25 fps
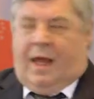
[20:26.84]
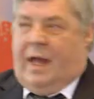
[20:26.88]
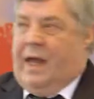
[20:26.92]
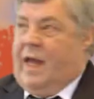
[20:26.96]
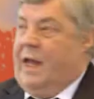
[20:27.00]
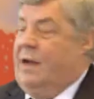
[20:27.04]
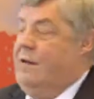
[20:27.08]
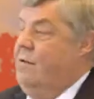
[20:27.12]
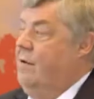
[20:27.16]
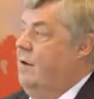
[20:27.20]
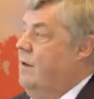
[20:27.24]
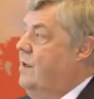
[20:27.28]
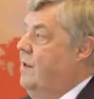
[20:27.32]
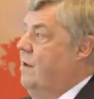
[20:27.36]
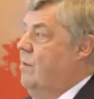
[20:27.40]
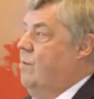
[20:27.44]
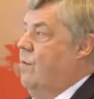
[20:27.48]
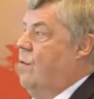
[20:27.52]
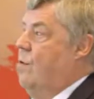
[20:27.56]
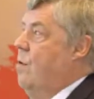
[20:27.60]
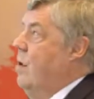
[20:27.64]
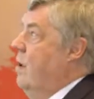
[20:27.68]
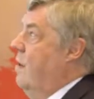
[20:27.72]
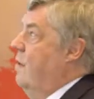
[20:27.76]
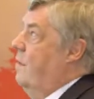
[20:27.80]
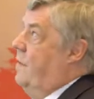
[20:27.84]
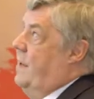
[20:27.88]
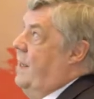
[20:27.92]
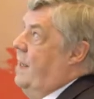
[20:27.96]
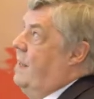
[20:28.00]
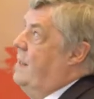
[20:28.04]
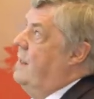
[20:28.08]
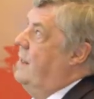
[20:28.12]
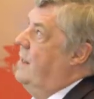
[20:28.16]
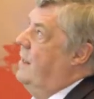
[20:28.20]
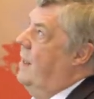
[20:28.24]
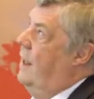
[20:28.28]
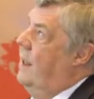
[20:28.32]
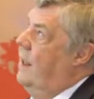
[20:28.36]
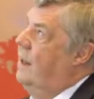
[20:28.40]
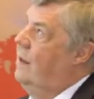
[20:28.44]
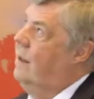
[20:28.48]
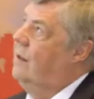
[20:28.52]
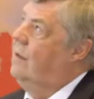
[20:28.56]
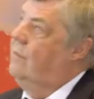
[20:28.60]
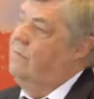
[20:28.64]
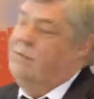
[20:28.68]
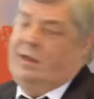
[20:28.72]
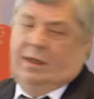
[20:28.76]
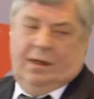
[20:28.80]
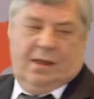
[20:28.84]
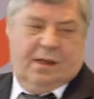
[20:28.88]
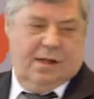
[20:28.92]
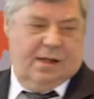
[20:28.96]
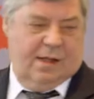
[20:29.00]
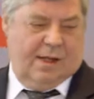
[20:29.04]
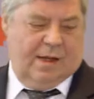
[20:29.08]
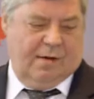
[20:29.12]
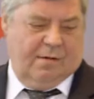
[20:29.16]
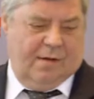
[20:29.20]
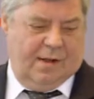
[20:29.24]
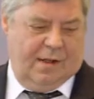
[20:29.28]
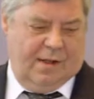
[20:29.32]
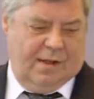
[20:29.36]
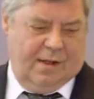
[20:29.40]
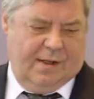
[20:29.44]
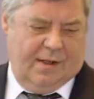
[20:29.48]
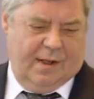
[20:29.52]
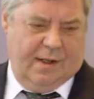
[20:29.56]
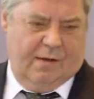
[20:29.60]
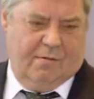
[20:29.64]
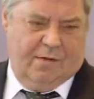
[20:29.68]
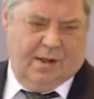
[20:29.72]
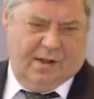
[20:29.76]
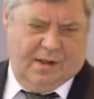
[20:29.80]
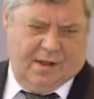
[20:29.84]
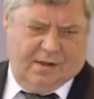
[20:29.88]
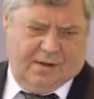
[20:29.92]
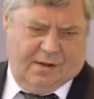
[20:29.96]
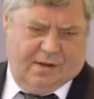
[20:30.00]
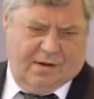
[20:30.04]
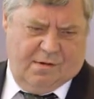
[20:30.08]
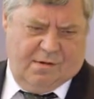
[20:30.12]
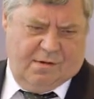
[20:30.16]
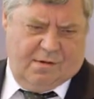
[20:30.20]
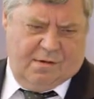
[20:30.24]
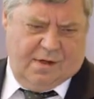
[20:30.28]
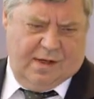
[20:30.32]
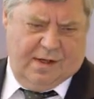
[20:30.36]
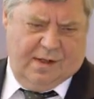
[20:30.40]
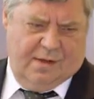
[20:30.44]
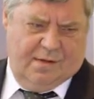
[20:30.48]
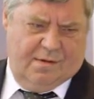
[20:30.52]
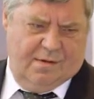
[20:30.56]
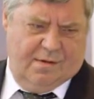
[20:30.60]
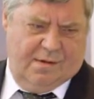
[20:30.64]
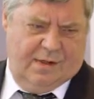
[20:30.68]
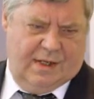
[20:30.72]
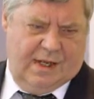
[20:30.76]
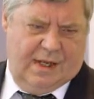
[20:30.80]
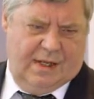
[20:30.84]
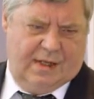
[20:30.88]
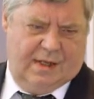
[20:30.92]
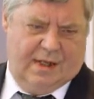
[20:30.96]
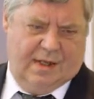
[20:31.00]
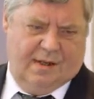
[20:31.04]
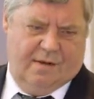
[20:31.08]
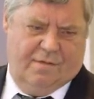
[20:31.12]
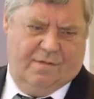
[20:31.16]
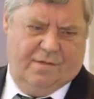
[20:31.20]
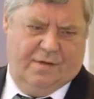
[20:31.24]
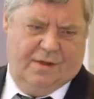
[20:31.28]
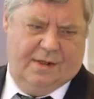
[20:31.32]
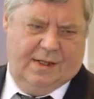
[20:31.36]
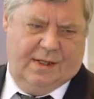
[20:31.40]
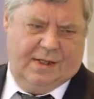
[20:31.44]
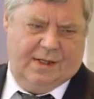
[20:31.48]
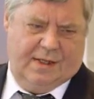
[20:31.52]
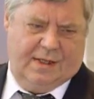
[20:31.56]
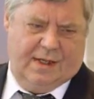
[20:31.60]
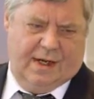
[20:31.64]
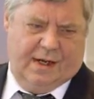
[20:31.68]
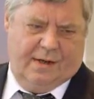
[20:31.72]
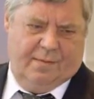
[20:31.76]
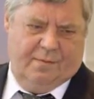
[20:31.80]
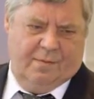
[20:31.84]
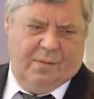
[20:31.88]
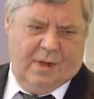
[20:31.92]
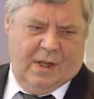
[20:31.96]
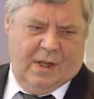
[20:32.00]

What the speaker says: And there are some more of these, and I will not go into detail for this, yeah?